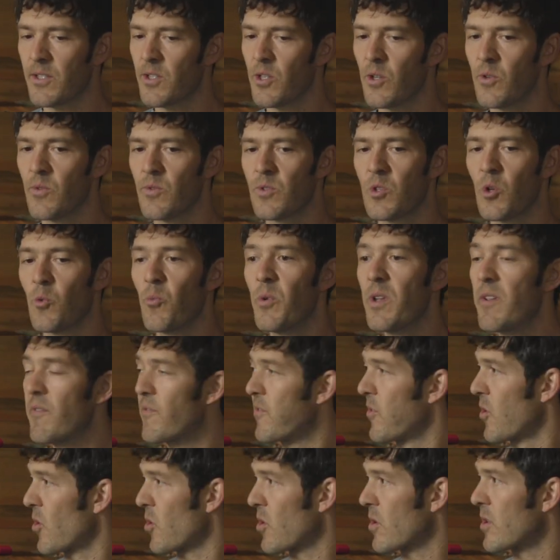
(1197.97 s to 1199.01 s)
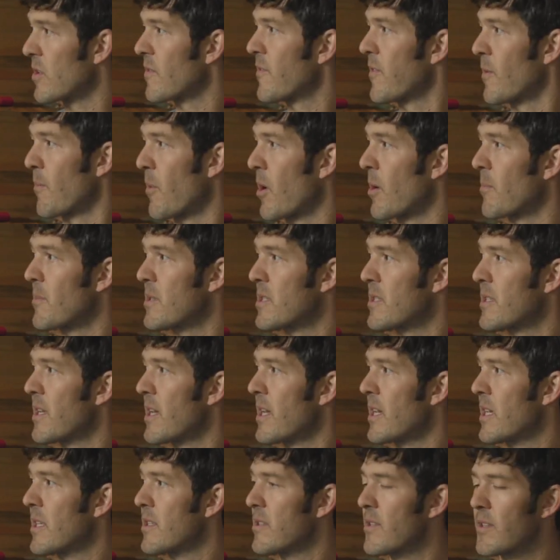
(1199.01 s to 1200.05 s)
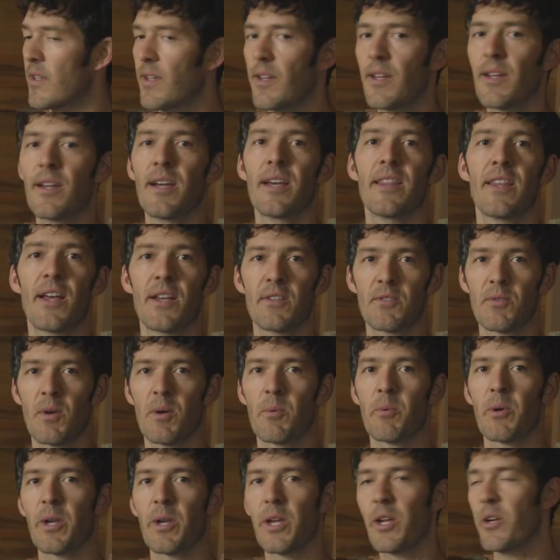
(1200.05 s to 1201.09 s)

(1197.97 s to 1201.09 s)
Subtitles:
So we've learned from our mistakes, and that's why we're